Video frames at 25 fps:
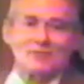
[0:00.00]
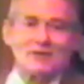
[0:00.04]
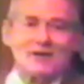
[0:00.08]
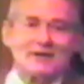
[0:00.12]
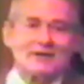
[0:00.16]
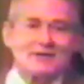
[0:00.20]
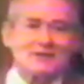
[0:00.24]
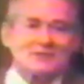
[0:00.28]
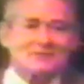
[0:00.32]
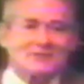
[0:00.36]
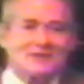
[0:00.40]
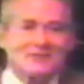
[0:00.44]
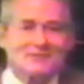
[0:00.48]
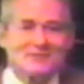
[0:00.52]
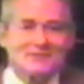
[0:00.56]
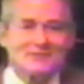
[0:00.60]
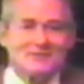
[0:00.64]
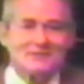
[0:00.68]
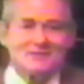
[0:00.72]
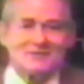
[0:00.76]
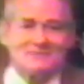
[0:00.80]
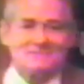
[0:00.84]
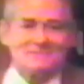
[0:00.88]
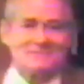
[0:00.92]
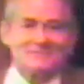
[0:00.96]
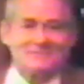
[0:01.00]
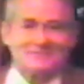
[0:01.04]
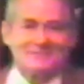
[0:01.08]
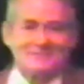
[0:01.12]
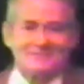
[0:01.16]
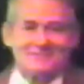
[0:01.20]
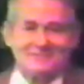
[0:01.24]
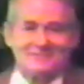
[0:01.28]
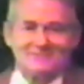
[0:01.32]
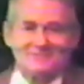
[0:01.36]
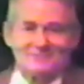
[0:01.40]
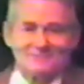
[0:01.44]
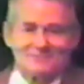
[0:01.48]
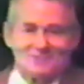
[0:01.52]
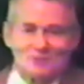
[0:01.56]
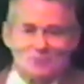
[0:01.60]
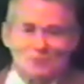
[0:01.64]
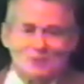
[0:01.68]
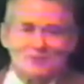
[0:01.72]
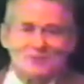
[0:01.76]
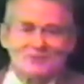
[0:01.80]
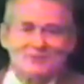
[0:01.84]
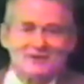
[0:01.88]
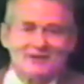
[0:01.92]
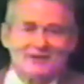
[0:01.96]
guess that's enough for
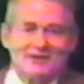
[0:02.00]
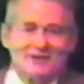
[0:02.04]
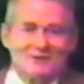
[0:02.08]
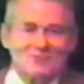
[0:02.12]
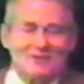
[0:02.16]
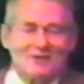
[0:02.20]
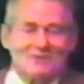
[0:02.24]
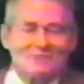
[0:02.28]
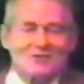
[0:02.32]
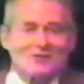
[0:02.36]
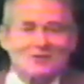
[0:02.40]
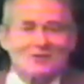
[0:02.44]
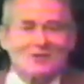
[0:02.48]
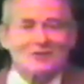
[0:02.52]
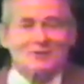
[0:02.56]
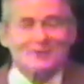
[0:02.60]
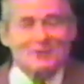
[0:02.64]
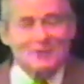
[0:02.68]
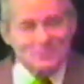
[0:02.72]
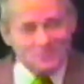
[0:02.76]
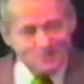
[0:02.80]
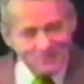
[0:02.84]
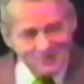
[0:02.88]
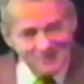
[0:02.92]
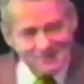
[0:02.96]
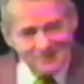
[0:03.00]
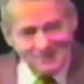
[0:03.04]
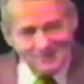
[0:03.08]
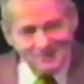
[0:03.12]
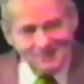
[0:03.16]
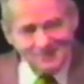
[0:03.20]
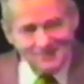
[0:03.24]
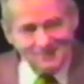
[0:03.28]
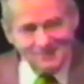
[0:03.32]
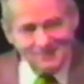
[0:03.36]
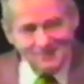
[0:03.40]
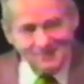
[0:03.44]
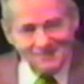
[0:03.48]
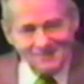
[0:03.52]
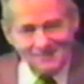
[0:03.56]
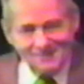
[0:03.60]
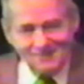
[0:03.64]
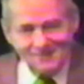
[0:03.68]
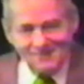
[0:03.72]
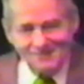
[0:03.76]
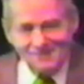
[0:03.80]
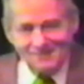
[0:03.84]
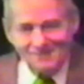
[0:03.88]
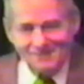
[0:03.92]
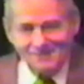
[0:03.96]
one day, 12 o'clock. Yes,
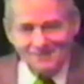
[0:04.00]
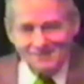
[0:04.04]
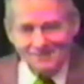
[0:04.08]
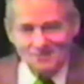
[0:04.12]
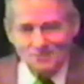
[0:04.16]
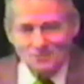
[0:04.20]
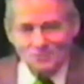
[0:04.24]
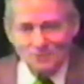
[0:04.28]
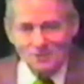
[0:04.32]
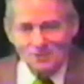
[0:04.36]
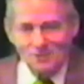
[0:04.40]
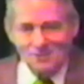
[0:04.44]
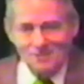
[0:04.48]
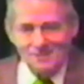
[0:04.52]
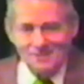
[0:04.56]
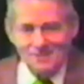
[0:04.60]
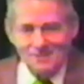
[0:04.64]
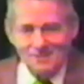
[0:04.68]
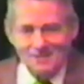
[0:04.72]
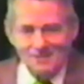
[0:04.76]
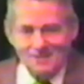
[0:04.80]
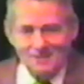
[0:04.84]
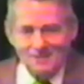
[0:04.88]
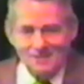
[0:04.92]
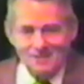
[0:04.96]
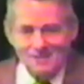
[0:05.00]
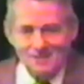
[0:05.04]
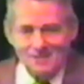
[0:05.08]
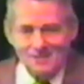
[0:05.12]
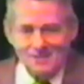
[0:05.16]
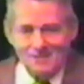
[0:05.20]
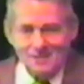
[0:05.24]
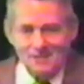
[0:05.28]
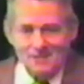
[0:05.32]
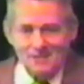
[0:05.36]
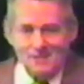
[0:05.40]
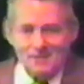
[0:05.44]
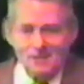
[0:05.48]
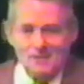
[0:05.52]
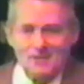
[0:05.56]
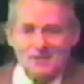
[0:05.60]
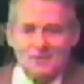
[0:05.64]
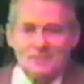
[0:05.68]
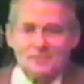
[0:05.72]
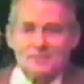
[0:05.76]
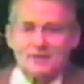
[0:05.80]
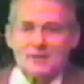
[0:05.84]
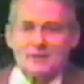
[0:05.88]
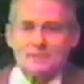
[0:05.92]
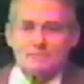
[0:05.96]
sir? Sir?
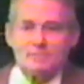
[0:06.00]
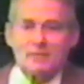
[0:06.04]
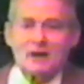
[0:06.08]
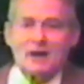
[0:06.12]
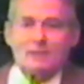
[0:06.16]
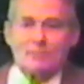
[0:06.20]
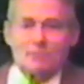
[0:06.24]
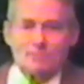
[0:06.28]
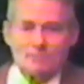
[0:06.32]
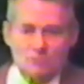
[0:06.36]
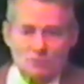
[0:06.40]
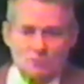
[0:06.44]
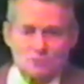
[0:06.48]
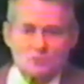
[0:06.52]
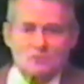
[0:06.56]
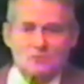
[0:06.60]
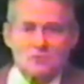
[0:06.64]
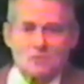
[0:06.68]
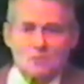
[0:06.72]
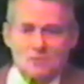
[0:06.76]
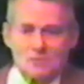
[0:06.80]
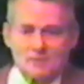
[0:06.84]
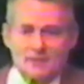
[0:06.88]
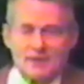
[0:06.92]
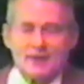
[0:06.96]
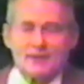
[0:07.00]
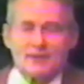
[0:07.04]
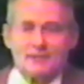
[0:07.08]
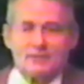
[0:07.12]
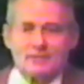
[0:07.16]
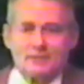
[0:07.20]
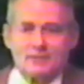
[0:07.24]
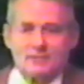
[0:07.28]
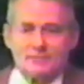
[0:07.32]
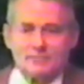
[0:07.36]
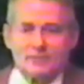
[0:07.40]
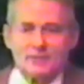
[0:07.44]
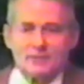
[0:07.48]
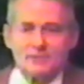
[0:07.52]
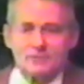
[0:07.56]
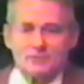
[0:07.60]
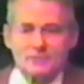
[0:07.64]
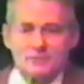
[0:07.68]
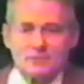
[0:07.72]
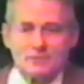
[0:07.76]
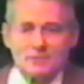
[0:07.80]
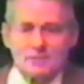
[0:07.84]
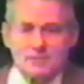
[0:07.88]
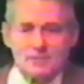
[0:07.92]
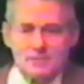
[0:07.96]
that Bible bookstore down in uh,
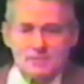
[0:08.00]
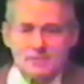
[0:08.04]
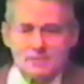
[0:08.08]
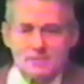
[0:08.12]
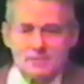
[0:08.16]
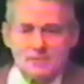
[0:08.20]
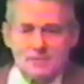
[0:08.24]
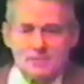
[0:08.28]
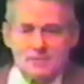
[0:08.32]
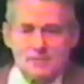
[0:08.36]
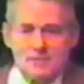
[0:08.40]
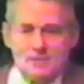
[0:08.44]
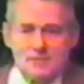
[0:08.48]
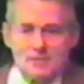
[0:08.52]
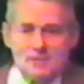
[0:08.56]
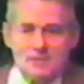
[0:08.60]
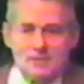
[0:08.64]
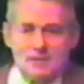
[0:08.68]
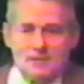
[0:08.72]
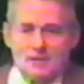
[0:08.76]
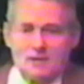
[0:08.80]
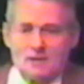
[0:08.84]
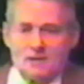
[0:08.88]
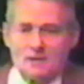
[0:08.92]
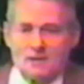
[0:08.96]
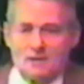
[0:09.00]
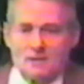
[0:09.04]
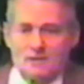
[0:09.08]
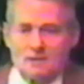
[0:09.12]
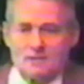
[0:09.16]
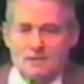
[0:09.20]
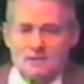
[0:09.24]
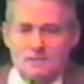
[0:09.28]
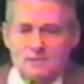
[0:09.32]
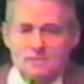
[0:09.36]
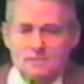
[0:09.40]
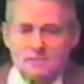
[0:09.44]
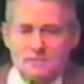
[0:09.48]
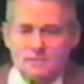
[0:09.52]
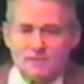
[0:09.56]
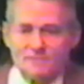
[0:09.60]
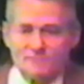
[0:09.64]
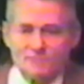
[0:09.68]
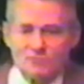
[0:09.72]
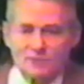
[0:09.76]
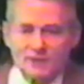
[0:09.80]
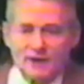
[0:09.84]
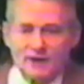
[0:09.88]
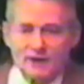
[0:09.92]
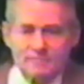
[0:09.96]
Pensacola. Uh, if
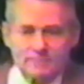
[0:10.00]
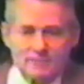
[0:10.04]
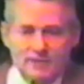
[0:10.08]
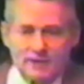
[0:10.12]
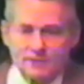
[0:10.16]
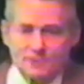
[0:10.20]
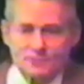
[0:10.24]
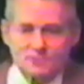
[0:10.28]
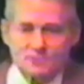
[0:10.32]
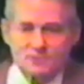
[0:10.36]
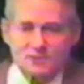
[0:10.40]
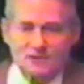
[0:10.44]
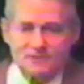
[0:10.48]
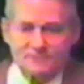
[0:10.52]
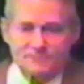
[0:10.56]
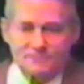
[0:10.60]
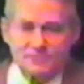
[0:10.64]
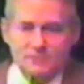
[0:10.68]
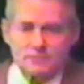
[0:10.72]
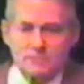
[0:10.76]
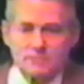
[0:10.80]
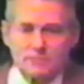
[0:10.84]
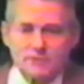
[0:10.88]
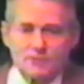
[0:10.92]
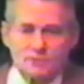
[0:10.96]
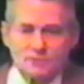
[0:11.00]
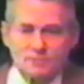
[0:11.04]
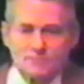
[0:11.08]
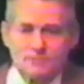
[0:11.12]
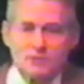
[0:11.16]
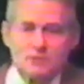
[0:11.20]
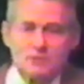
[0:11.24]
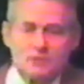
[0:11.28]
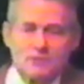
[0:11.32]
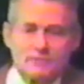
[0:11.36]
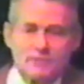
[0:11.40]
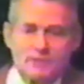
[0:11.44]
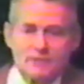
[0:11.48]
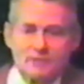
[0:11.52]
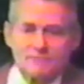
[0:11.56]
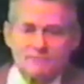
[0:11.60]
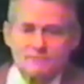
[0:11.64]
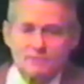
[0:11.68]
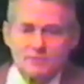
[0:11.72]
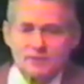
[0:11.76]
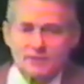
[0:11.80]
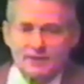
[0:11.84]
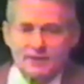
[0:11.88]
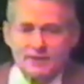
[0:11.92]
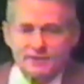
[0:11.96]
you got any of my stuff, the address will be on there. If
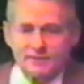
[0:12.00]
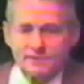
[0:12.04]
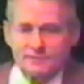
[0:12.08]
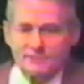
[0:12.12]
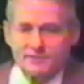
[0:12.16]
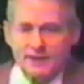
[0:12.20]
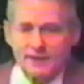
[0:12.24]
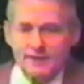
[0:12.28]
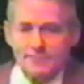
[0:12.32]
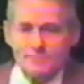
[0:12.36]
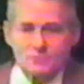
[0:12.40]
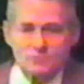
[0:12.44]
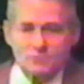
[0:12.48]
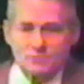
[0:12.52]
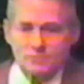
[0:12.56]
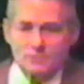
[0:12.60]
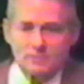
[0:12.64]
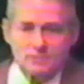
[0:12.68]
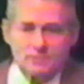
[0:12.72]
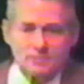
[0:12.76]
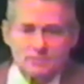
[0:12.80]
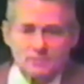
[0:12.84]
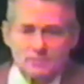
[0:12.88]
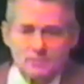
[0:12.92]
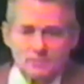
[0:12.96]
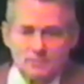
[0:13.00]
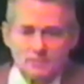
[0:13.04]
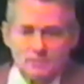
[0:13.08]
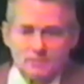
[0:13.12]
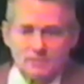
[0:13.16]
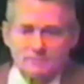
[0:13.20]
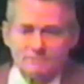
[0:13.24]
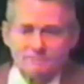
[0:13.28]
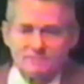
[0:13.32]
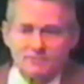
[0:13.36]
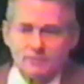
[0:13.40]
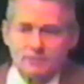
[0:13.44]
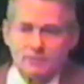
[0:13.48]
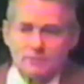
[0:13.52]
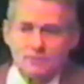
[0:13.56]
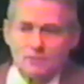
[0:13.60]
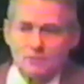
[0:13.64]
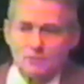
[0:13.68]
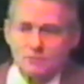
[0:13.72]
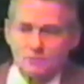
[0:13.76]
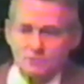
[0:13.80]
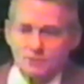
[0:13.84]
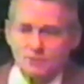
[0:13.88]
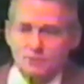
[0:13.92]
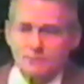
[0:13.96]
you got any ah. tapes or
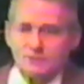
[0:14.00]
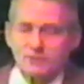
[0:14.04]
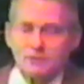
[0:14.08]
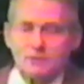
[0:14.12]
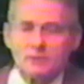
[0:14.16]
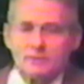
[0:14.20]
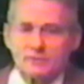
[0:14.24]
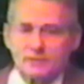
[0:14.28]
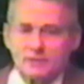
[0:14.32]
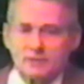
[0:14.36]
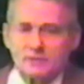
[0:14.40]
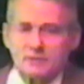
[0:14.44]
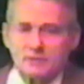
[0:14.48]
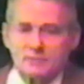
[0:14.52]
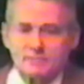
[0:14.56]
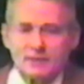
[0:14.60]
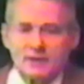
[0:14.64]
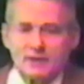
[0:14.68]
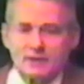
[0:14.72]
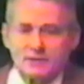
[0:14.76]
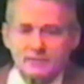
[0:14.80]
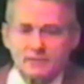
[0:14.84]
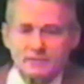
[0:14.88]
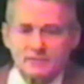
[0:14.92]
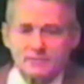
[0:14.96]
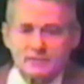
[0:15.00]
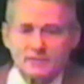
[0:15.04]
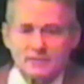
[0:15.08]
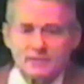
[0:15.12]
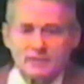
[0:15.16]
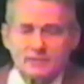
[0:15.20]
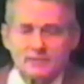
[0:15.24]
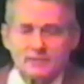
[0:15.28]
videos, it'll be on there in the back of that thing.